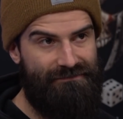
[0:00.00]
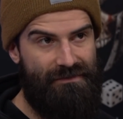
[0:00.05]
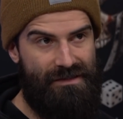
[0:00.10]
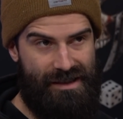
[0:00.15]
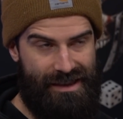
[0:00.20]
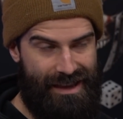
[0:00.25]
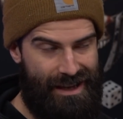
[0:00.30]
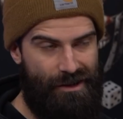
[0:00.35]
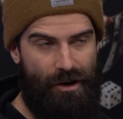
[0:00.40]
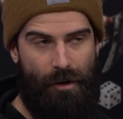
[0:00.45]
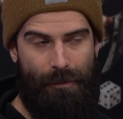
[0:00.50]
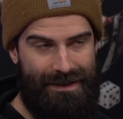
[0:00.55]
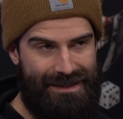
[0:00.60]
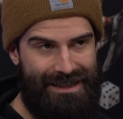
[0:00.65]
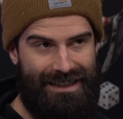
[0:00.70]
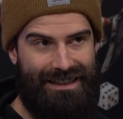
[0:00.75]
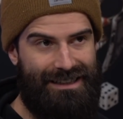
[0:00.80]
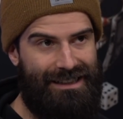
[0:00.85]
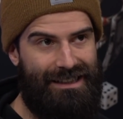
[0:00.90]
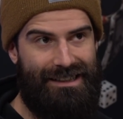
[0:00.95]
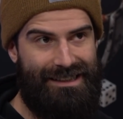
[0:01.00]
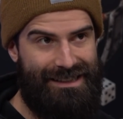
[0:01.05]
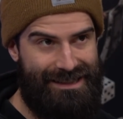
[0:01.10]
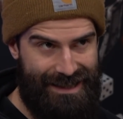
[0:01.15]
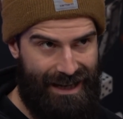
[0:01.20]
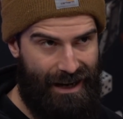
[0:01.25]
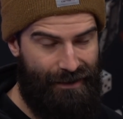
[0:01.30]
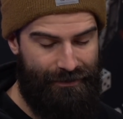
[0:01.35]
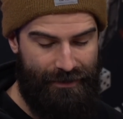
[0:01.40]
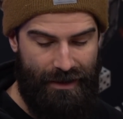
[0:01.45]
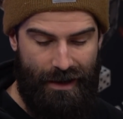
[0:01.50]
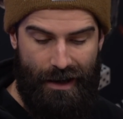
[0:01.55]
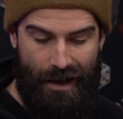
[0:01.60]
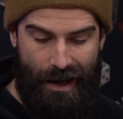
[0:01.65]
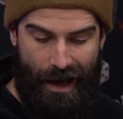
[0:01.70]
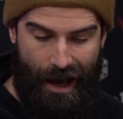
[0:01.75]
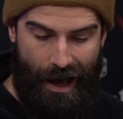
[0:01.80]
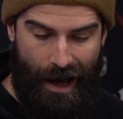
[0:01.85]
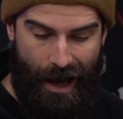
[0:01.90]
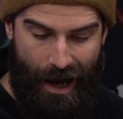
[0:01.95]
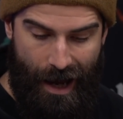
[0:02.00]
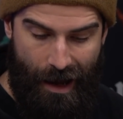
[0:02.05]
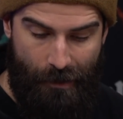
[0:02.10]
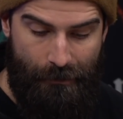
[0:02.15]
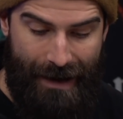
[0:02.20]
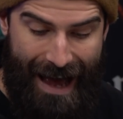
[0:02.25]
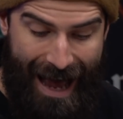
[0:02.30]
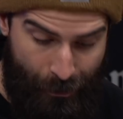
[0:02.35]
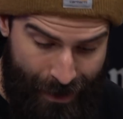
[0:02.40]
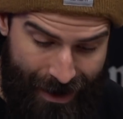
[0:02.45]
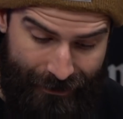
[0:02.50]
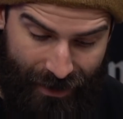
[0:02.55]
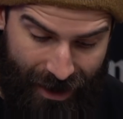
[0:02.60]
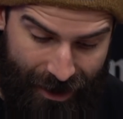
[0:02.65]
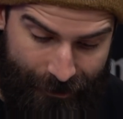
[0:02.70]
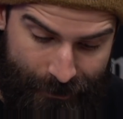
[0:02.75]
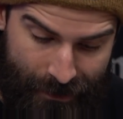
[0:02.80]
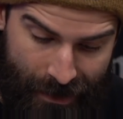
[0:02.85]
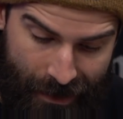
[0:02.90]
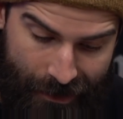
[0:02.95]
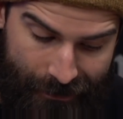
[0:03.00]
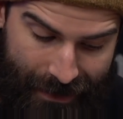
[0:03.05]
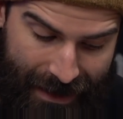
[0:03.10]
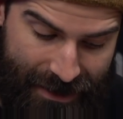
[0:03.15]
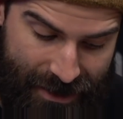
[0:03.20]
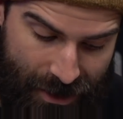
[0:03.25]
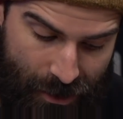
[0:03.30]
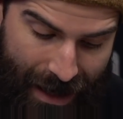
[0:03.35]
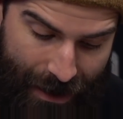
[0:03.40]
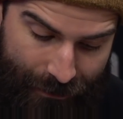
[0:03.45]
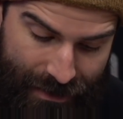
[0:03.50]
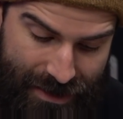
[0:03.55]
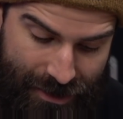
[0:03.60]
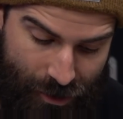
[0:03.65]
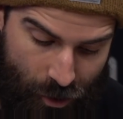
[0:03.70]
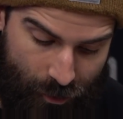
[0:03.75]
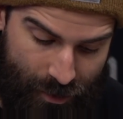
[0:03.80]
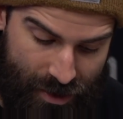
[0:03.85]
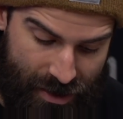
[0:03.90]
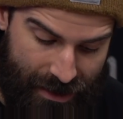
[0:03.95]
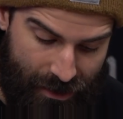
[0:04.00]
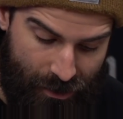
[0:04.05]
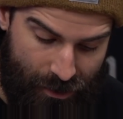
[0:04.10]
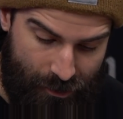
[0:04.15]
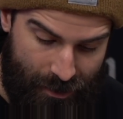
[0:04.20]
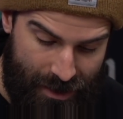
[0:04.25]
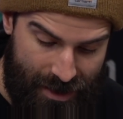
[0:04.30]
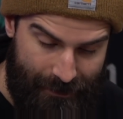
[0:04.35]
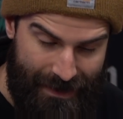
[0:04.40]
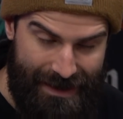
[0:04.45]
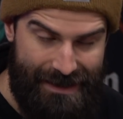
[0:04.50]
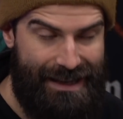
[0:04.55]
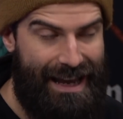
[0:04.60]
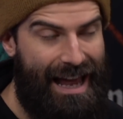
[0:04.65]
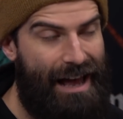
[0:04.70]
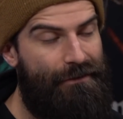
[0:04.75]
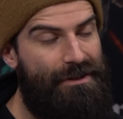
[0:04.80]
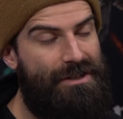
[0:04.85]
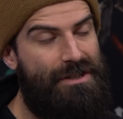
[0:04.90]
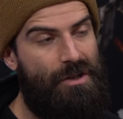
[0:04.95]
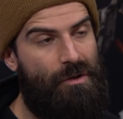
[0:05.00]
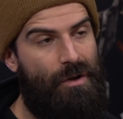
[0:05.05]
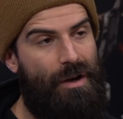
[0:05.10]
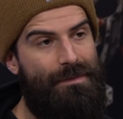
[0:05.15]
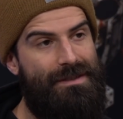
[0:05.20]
so they're not particularly tough. However, they do have a Storm Shield, which means they have a 2-up